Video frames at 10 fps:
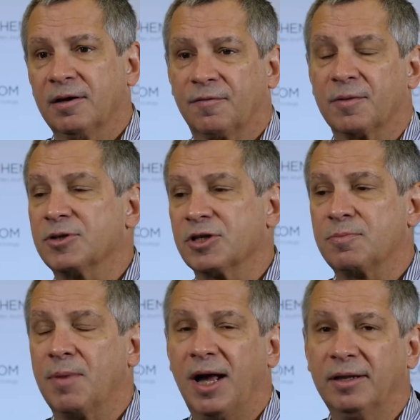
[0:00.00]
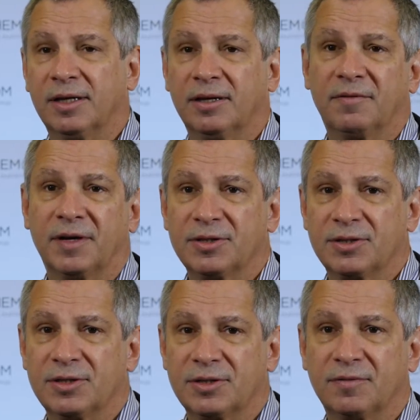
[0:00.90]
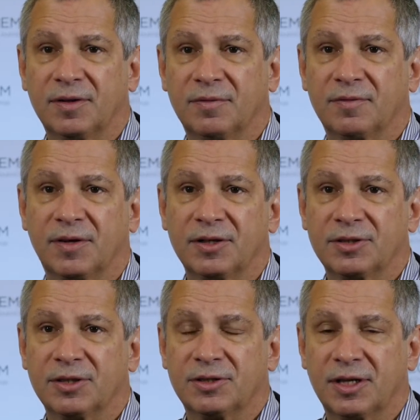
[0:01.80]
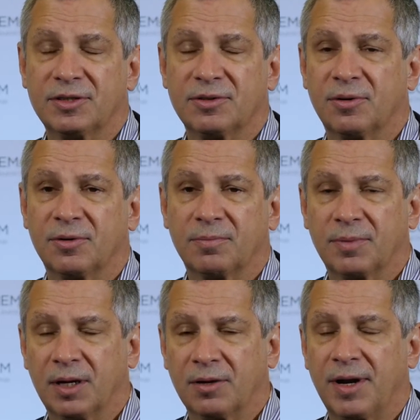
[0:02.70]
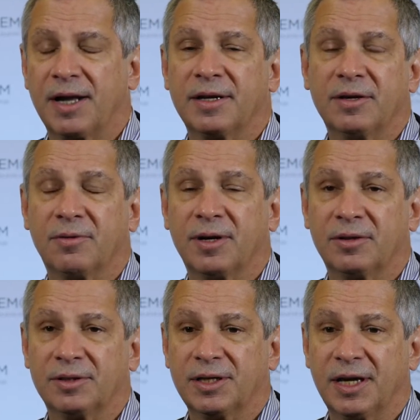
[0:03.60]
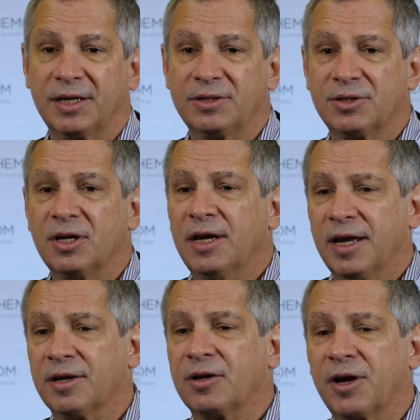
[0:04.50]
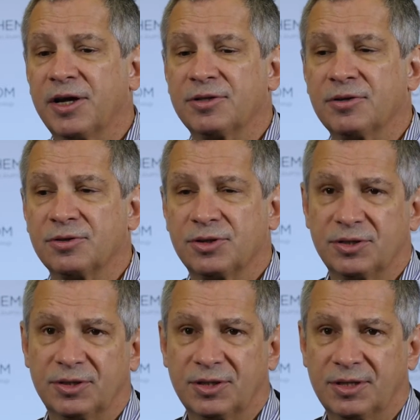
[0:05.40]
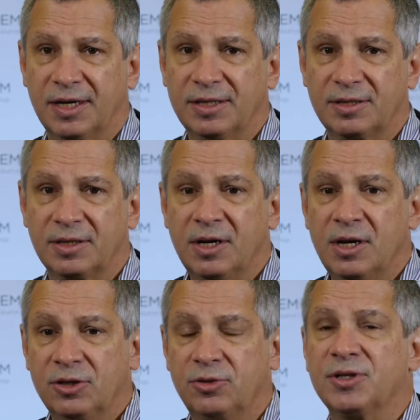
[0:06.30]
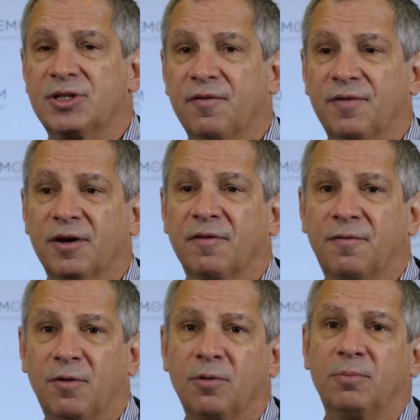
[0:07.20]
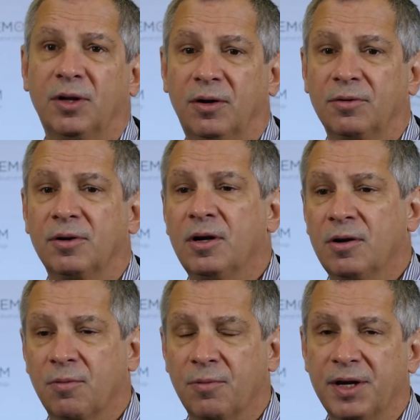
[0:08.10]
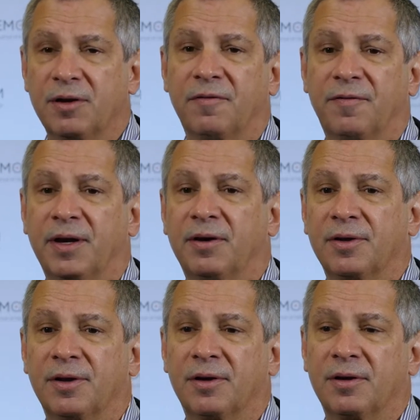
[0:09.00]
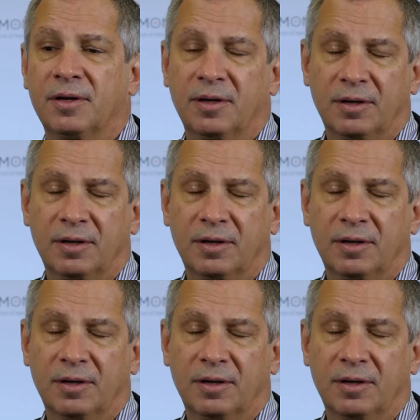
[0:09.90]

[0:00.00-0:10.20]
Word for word: from just mild elevations of liver function tests or creatinine or LDH and occasional schistocytes, to a severe full-blown renal failure,